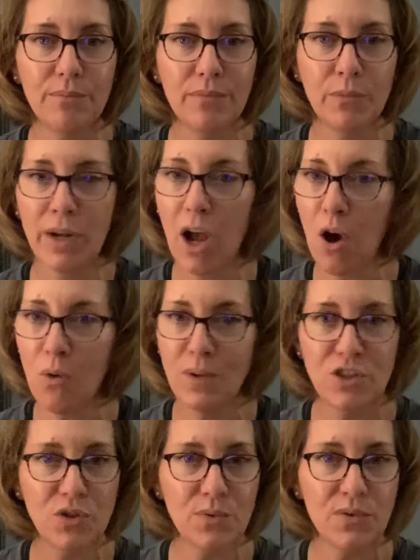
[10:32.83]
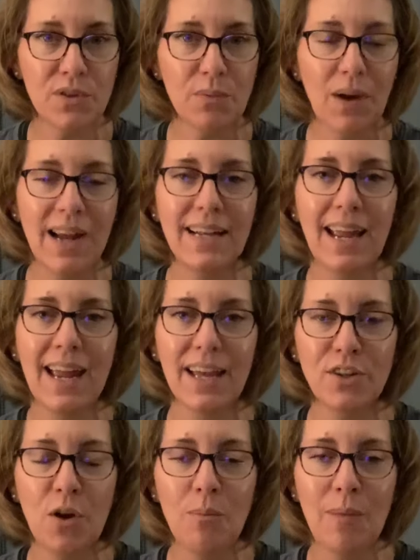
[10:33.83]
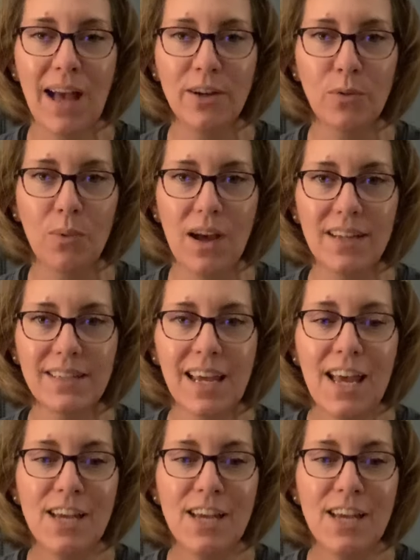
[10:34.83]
We always use the right hand, no matter what.